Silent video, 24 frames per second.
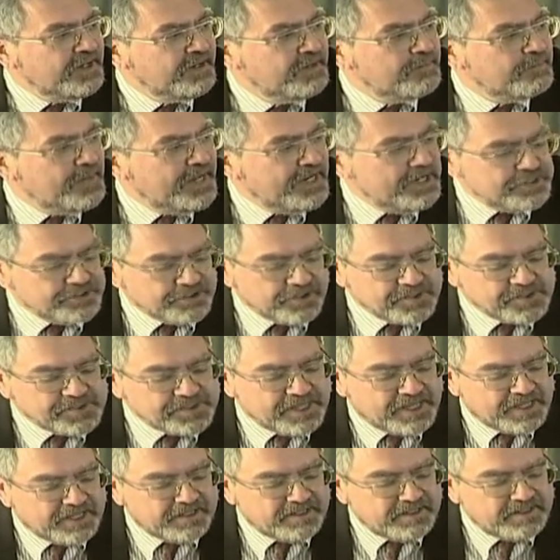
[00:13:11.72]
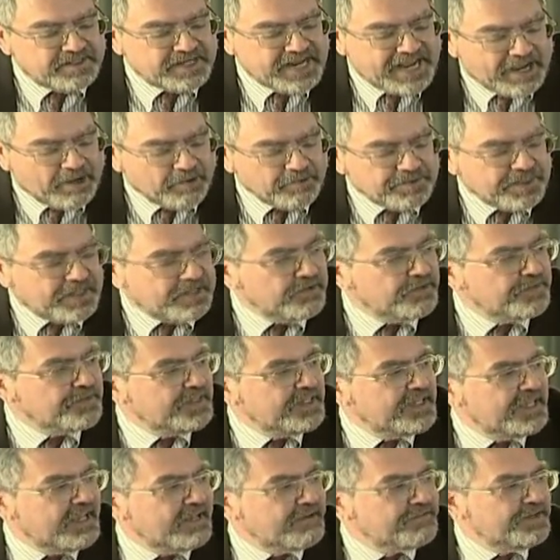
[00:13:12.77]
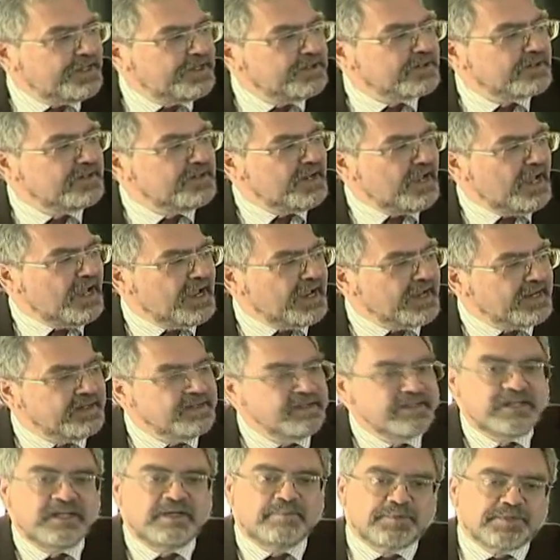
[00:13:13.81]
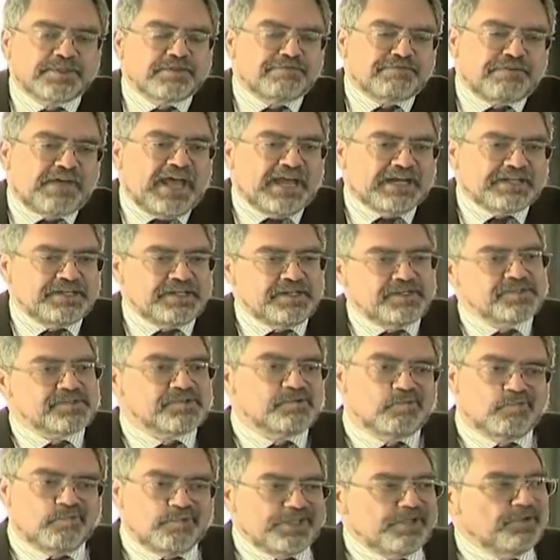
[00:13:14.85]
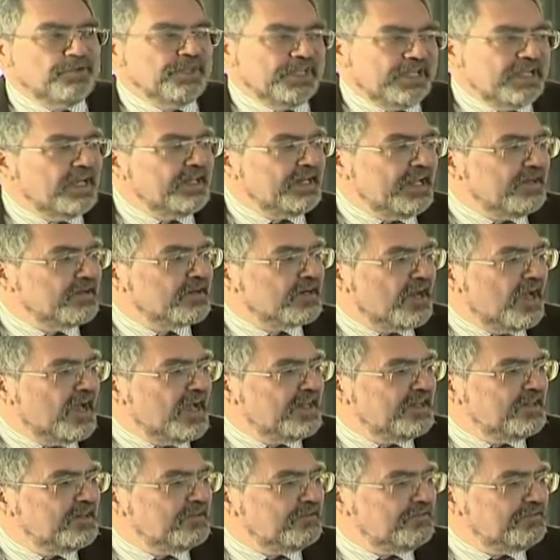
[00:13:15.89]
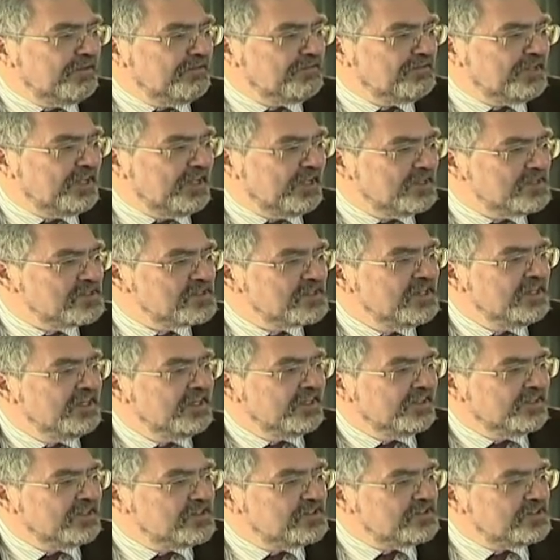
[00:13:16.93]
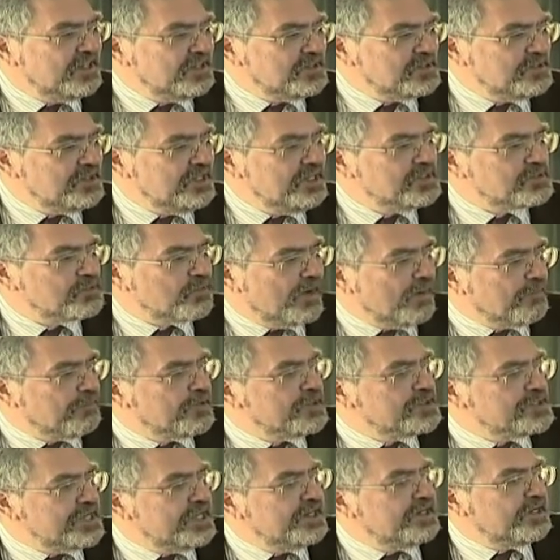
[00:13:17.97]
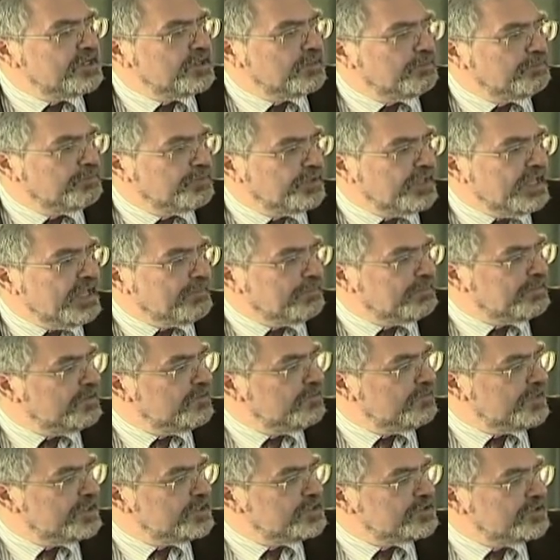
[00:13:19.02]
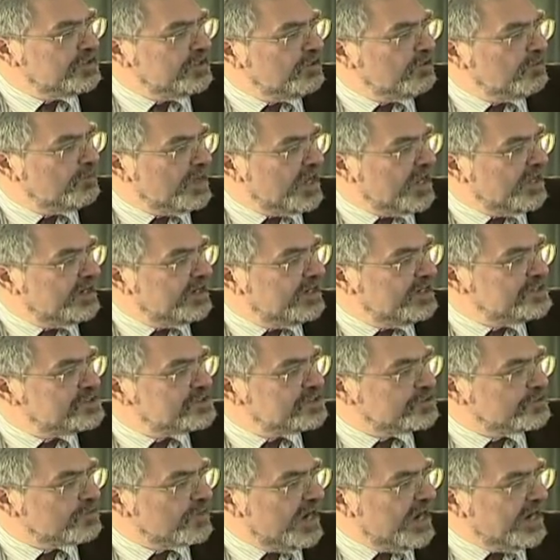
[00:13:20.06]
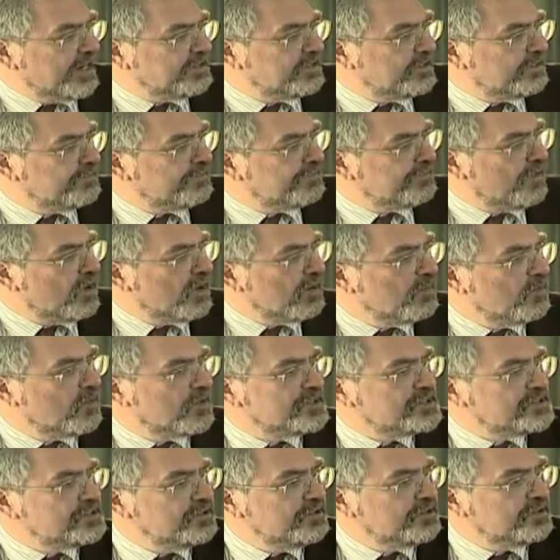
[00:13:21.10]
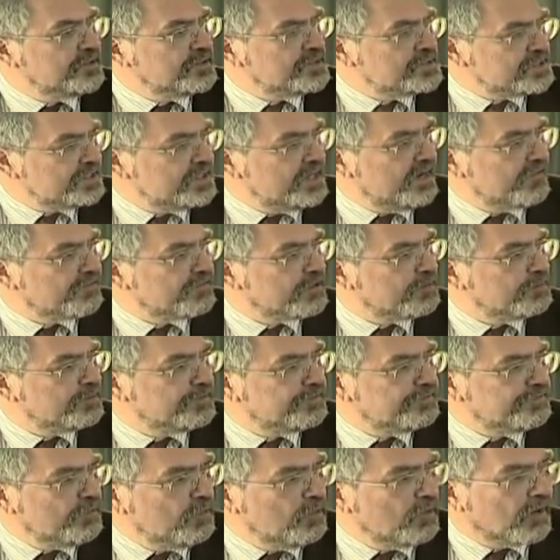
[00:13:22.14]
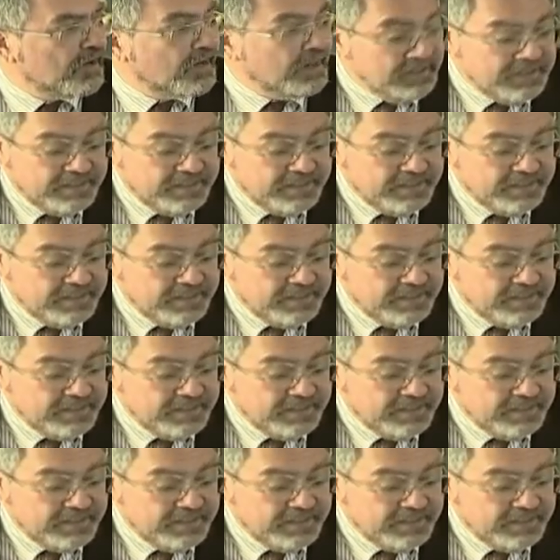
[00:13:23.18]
majors then, and now they only have 8 or 9. But the fact is, we only had 8 or 9 in the 50s. The 60s represented a blip in which the humanities attracted far more students than ever before.